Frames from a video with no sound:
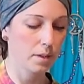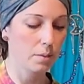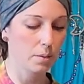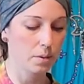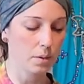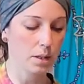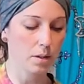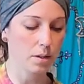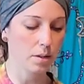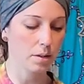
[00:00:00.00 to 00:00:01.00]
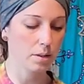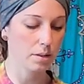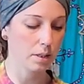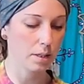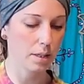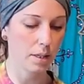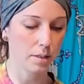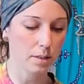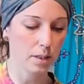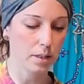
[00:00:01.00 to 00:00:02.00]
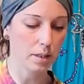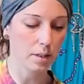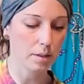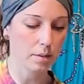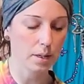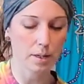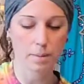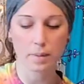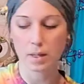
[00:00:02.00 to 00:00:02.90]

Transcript: Woman holding a heart and anxiety. Okay.